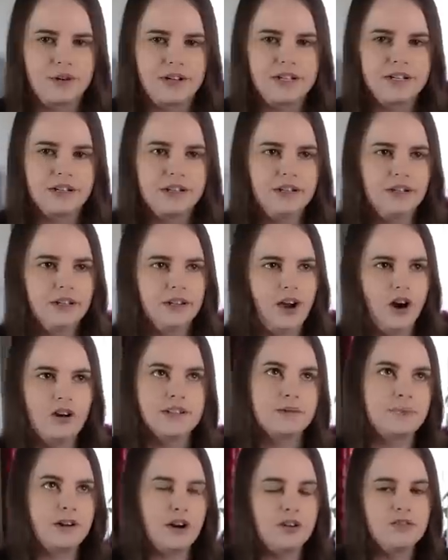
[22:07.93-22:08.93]
week. Oh,
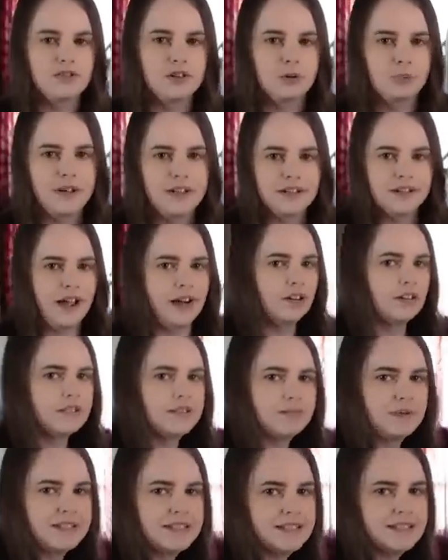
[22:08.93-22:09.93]
it's been over a week now.
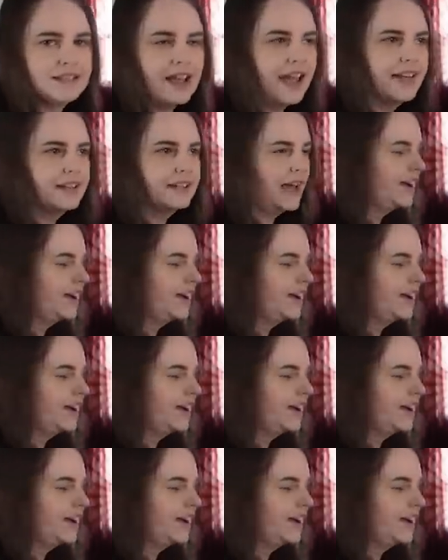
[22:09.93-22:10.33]
It's been eight